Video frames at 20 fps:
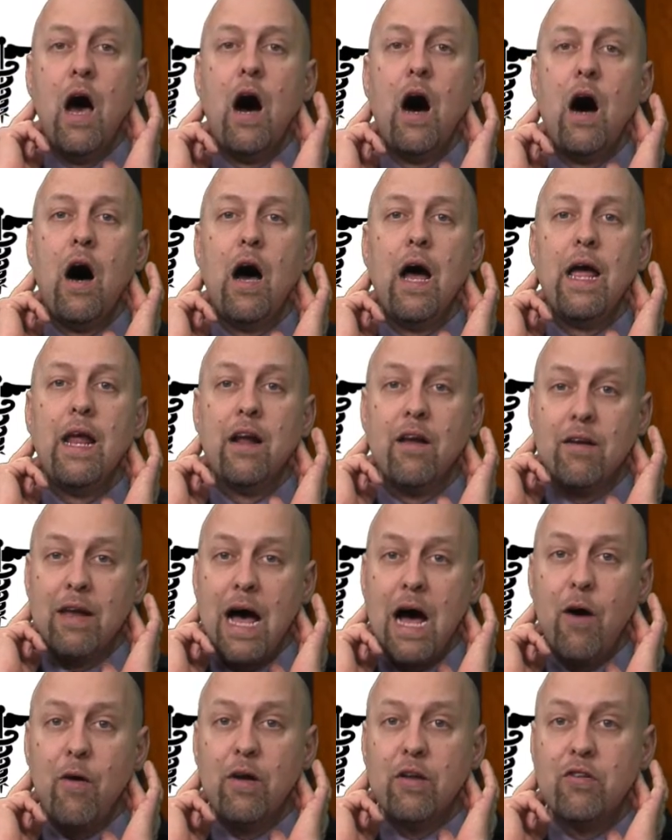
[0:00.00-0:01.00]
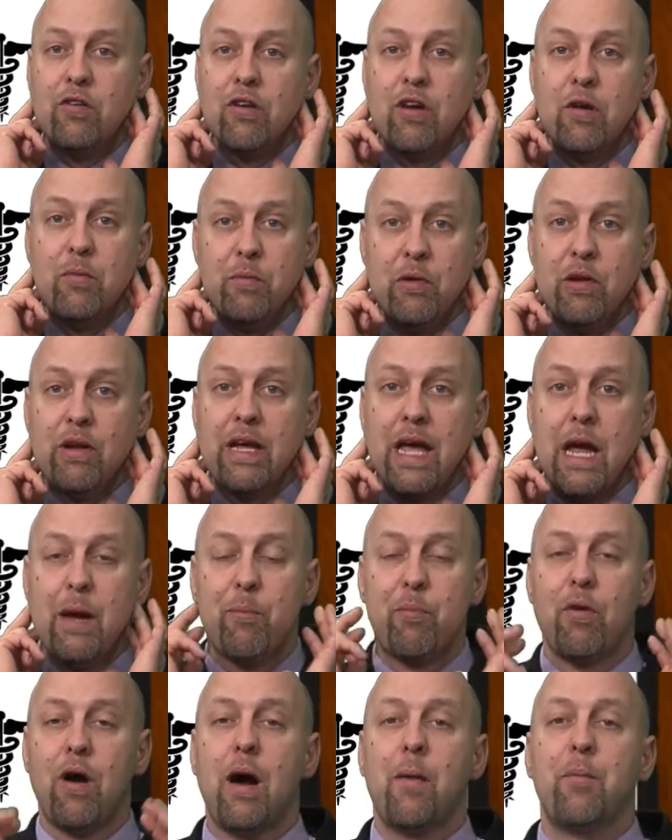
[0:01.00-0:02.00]
uh, and allow it to
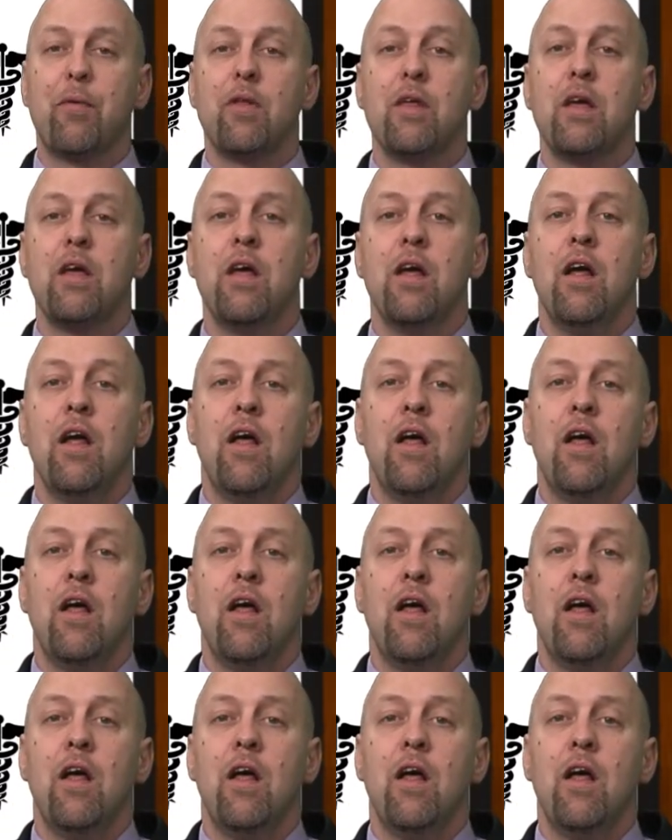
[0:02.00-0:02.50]
communicate properly,